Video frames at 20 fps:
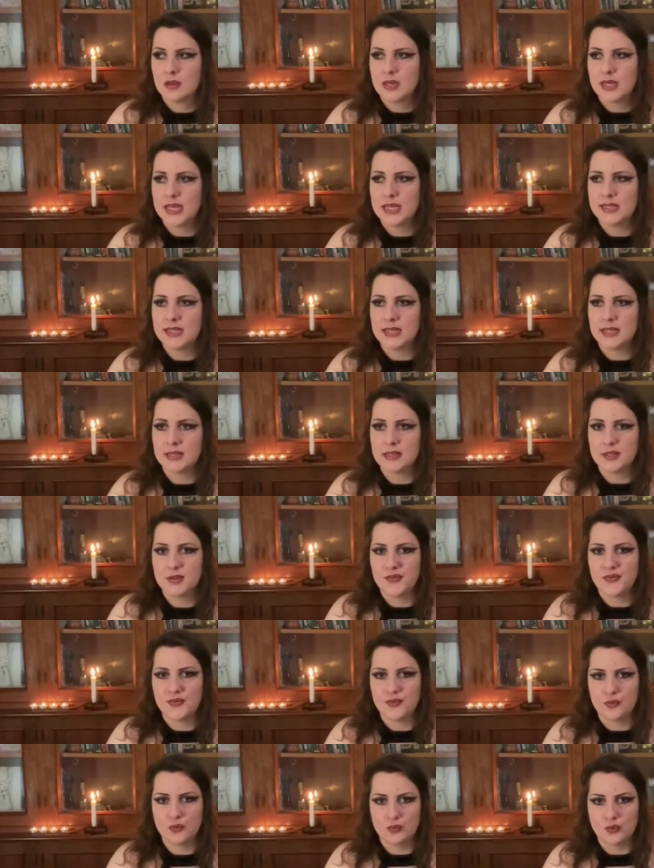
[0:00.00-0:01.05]
Eating the
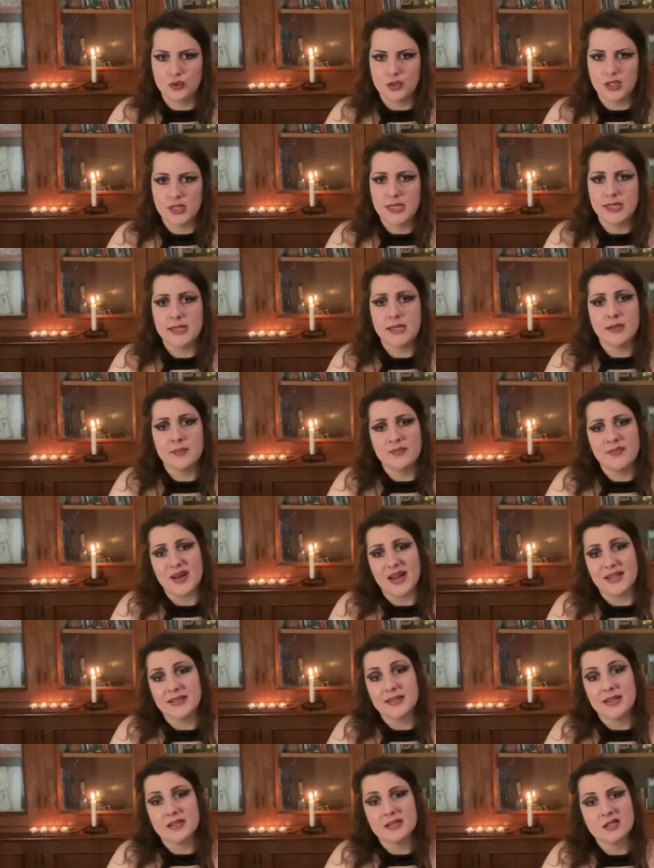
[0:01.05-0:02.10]
food, eating
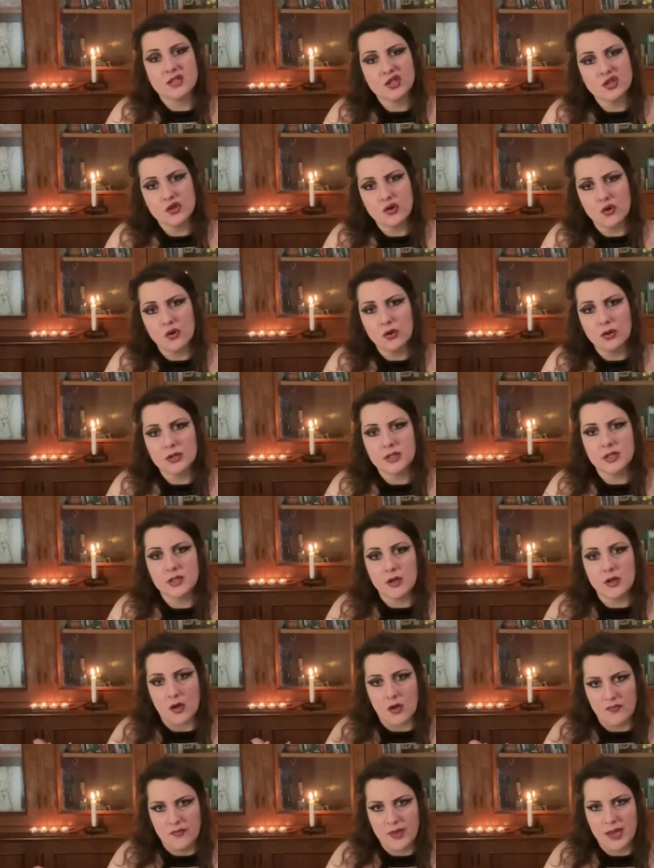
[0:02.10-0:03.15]
bread and salt
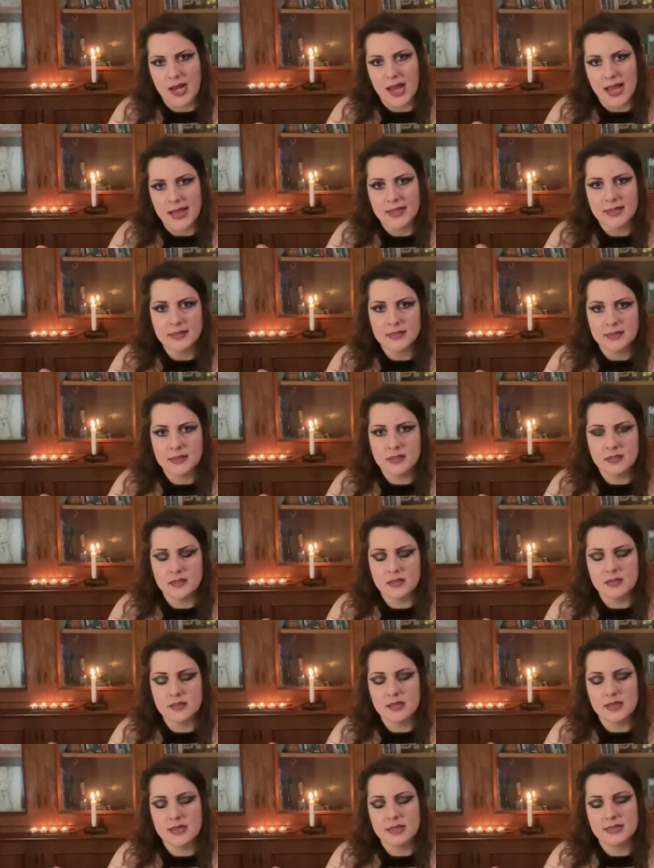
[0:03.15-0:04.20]
of the land
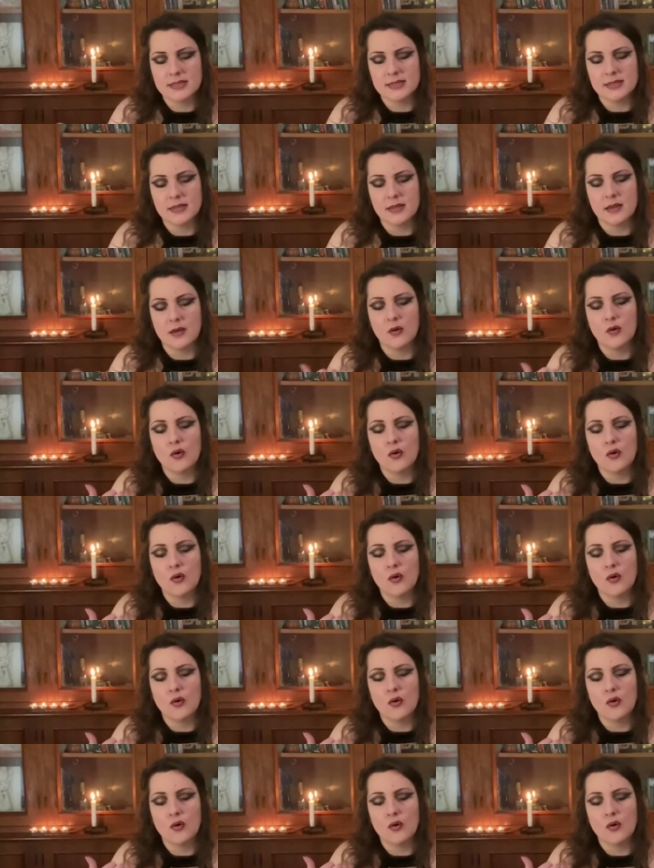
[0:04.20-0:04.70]
is uh,